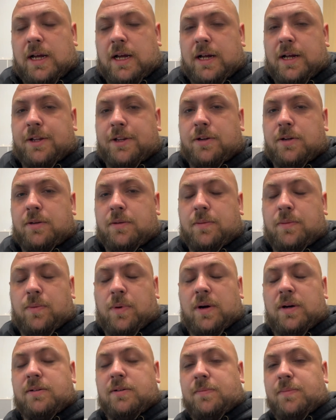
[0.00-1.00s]
Hello,
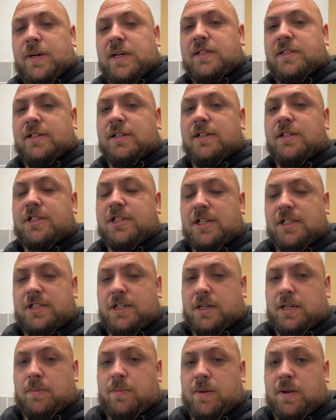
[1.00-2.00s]
welcome back to Skin
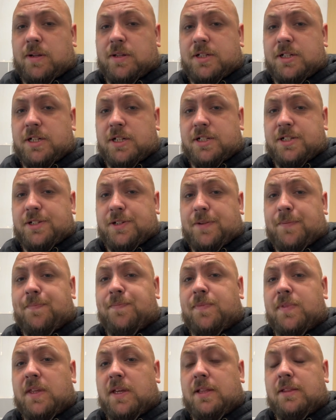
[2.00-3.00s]
Tech Appliances.
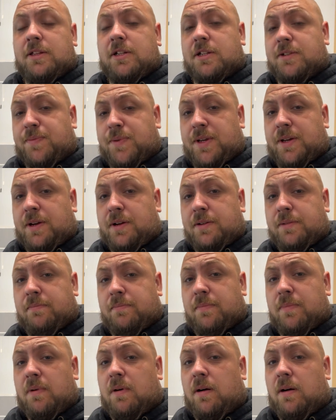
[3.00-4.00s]
In this video,
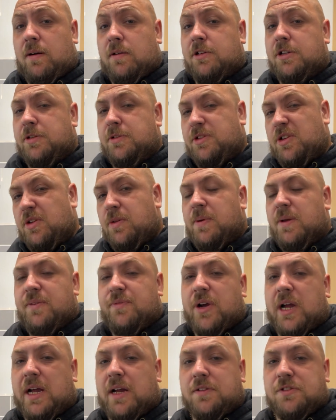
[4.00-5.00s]
I'm going to do a bit of
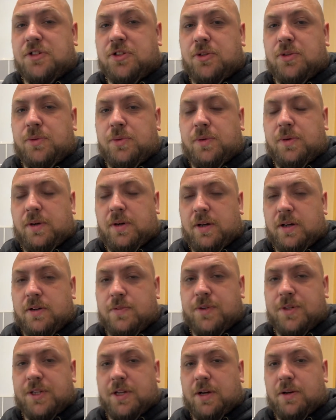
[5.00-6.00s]
a how-to uh,
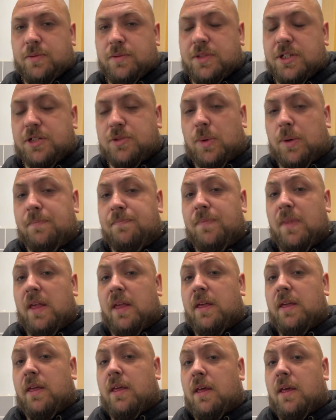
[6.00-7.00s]
video on this one.
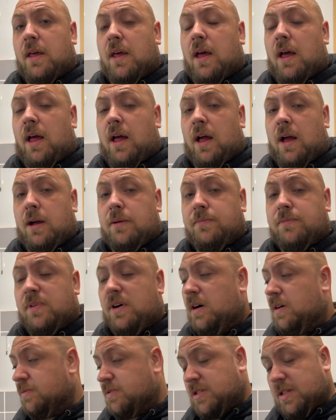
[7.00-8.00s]
Um,
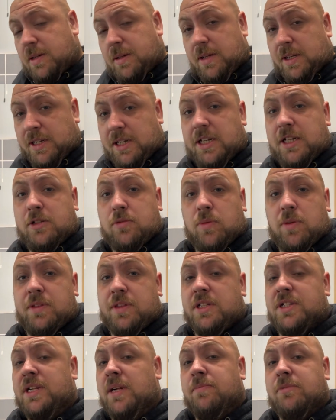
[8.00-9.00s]
obviously, it is with
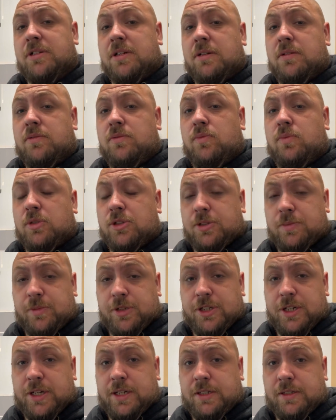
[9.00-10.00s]
the Samsung washing
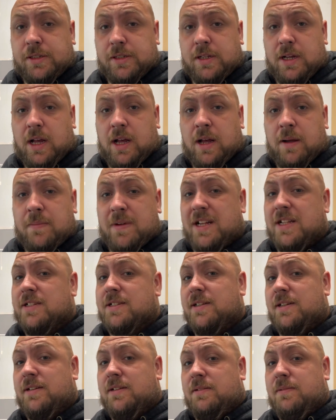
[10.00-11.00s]
machine, um,
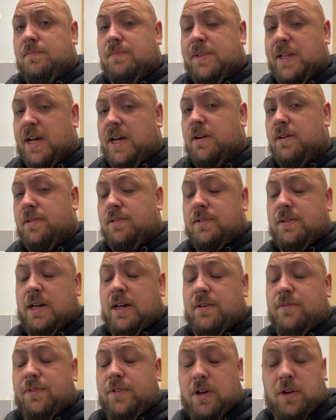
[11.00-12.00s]
as uh, now
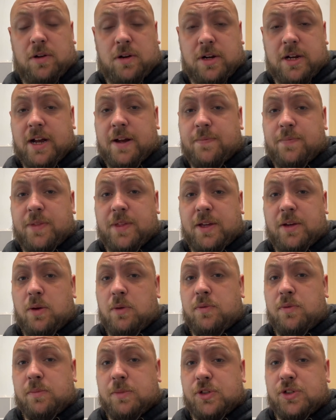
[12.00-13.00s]
have no longer have the
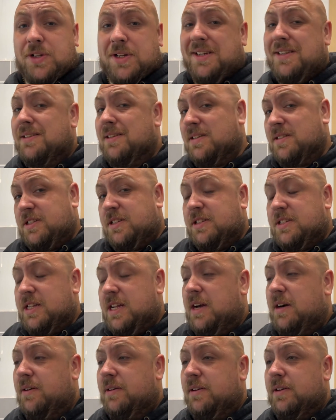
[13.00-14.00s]
Hoover machine, as it's
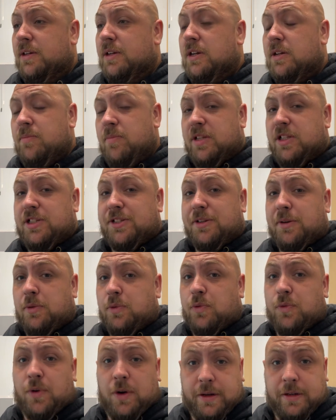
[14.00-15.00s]
now been
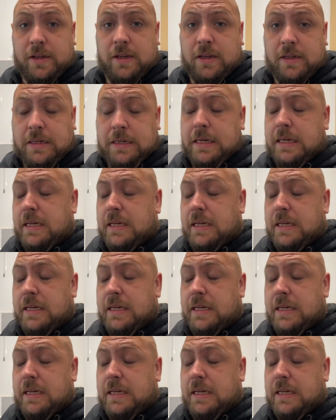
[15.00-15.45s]
sold finally.